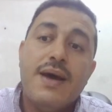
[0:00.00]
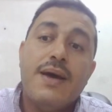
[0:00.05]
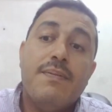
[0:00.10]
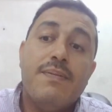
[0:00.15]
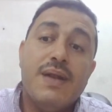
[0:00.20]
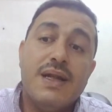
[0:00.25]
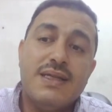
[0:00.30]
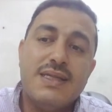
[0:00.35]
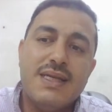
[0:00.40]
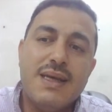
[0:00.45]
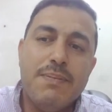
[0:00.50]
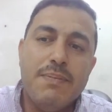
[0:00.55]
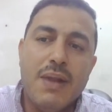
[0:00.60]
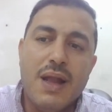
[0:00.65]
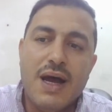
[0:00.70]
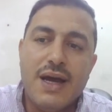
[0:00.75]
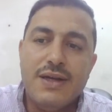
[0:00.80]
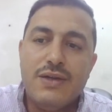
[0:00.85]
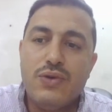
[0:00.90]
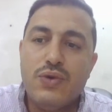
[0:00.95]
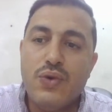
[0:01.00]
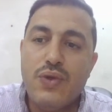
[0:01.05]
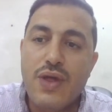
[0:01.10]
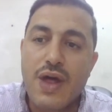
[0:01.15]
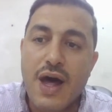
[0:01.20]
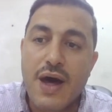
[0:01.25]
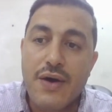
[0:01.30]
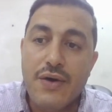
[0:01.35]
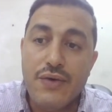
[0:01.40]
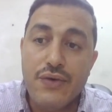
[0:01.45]
Blood supply to
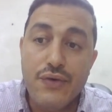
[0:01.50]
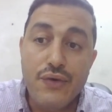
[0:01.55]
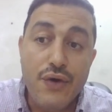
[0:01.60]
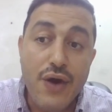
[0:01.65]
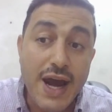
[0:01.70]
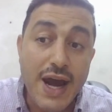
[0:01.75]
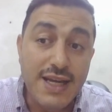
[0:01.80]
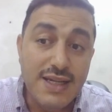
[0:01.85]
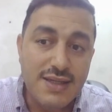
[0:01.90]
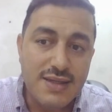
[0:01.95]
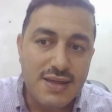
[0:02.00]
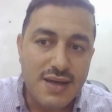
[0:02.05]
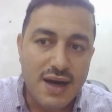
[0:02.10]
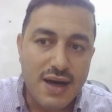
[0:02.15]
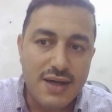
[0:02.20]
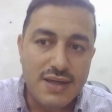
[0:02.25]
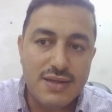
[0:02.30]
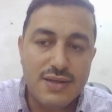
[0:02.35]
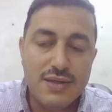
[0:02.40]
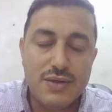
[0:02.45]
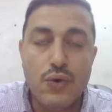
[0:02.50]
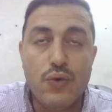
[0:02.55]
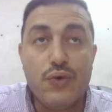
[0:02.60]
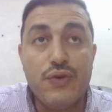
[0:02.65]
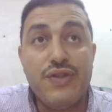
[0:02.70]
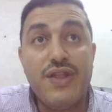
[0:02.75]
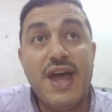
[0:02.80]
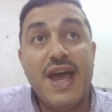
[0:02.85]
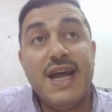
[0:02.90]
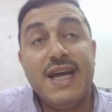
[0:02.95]
the right side or
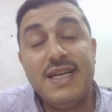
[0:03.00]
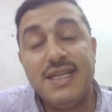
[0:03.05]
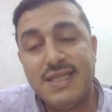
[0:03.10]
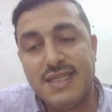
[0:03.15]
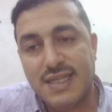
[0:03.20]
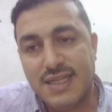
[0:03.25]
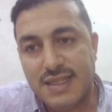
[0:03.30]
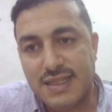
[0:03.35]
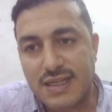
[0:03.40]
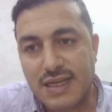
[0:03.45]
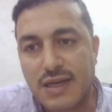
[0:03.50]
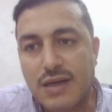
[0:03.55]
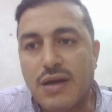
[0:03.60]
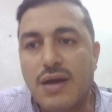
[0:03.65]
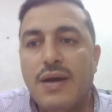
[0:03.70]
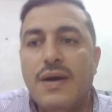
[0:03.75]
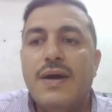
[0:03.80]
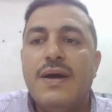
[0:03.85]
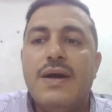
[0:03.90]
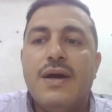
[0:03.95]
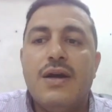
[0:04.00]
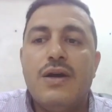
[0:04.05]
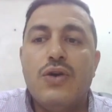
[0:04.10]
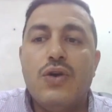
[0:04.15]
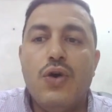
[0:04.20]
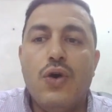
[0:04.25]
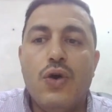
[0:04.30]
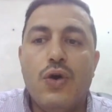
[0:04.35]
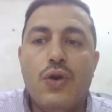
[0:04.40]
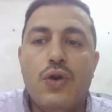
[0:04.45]
the ascending
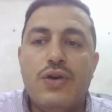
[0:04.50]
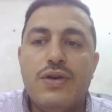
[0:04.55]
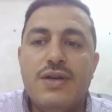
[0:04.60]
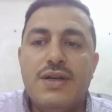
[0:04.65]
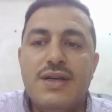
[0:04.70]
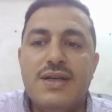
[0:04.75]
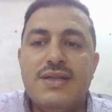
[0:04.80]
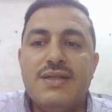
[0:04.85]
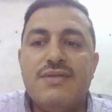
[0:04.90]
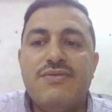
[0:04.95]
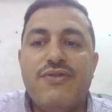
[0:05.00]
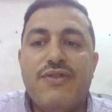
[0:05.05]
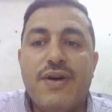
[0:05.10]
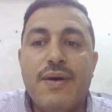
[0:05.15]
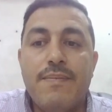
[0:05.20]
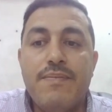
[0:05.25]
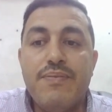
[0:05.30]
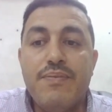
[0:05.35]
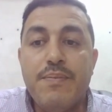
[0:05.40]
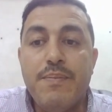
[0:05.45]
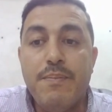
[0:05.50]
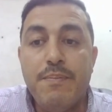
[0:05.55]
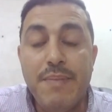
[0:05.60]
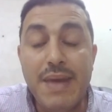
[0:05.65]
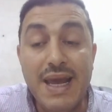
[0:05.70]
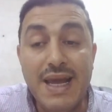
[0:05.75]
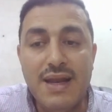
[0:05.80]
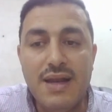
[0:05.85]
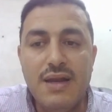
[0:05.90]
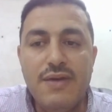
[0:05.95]
colon is
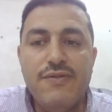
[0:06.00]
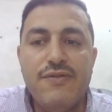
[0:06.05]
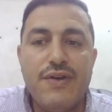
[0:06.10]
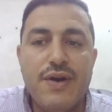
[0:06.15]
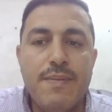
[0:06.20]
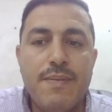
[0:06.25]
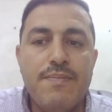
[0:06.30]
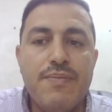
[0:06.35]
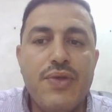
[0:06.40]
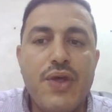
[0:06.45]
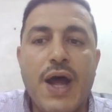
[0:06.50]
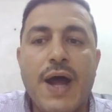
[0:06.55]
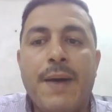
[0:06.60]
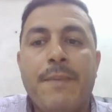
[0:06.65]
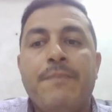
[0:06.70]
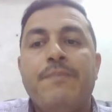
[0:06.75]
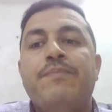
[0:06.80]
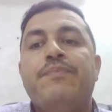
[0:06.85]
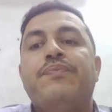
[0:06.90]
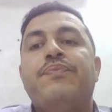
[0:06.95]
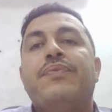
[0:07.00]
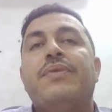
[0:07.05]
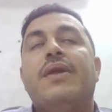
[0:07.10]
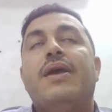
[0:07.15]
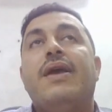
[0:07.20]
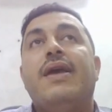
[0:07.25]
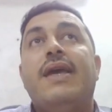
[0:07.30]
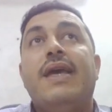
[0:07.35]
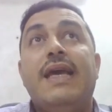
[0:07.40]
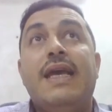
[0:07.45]
mainly from the
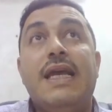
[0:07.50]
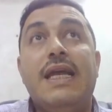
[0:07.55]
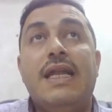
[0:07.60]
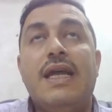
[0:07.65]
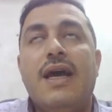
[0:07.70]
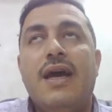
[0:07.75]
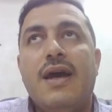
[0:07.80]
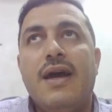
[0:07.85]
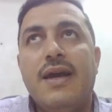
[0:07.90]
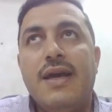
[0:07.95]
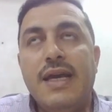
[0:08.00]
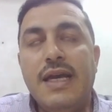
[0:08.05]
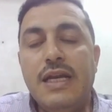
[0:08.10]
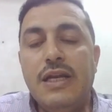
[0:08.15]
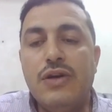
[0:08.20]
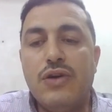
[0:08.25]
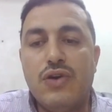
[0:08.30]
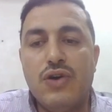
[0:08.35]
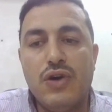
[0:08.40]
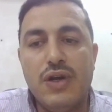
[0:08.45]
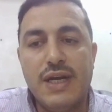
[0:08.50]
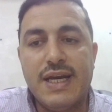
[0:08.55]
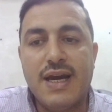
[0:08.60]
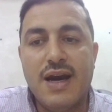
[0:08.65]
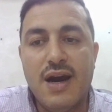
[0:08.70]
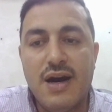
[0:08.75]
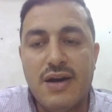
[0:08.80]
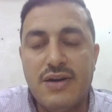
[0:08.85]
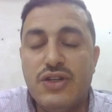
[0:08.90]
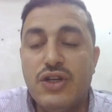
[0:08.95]
ileocolic
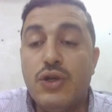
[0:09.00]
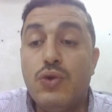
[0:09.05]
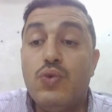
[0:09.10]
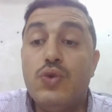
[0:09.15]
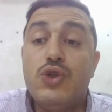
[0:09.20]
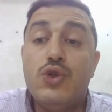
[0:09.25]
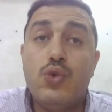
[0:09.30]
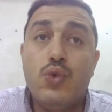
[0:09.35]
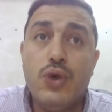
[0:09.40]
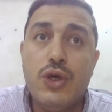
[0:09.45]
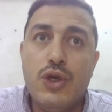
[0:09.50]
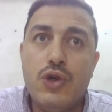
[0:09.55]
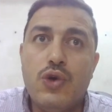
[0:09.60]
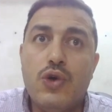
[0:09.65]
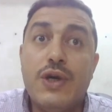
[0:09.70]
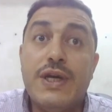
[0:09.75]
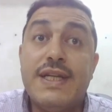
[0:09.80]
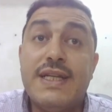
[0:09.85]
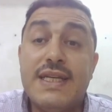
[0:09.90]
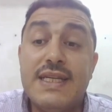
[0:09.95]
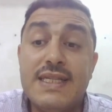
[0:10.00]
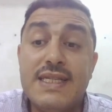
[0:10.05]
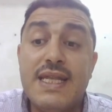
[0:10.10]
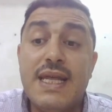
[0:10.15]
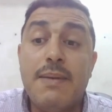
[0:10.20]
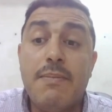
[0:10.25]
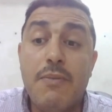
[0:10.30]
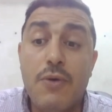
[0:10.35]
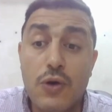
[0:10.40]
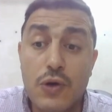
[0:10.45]
artery, which we know it is the
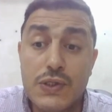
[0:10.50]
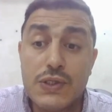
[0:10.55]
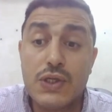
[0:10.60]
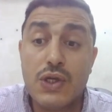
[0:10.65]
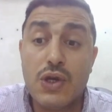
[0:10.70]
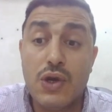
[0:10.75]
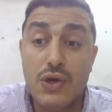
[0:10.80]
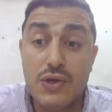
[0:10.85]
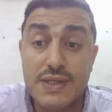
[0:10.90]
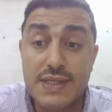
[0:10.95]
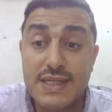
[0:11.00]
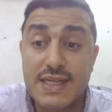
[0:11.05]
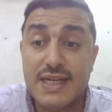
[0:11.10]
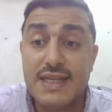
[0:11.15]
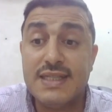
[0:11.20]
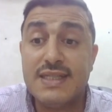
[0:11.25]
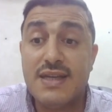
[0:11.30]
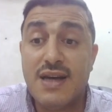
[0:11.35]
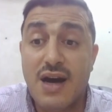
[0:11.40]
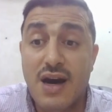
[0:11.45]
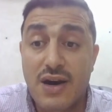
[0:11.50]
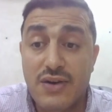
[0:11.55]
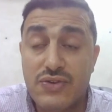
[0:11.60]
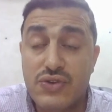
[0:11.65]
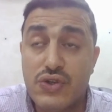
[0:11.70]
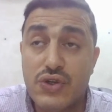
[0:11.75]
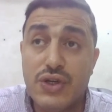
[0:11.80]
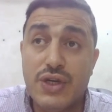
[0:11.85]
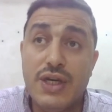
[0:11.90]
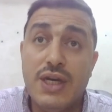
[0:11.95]
most constant
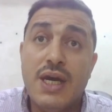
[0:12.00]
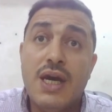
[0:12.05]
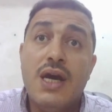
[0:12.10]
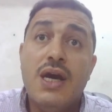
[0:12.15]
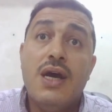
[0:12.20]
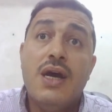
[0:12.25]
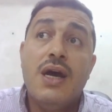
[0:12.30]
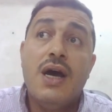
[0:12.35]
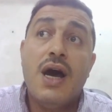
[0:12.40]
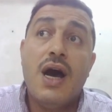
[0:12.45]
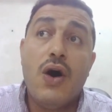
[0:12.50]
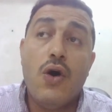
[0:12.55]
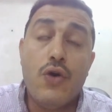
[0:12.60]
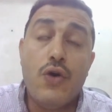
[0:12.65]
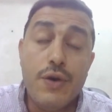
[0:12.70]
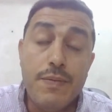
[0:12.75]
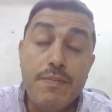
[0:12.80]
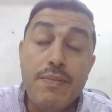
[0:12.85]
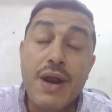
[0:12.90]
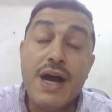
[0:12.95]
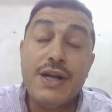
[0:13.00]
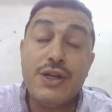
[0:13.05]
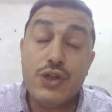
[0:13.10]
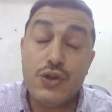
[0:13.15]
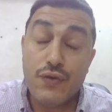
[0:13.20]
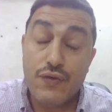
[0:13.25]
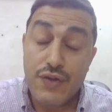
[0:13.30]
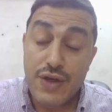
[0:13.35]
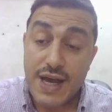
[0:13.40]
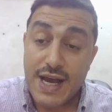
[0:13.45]
artery or branch
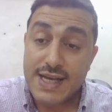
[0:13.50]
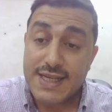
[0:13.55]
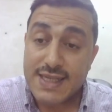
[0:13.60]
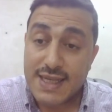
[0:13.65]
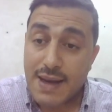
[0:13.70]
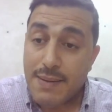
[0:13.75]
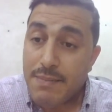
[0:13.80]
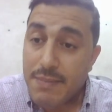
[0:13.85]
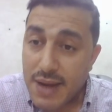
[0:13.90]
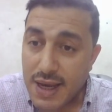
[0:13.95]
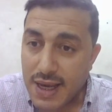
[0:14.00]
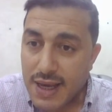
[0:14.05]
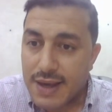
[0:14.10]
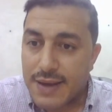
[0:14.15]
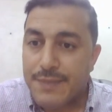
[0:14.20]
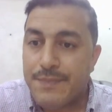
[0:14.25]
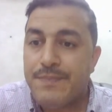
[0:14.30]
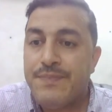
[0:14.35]
of the SMA.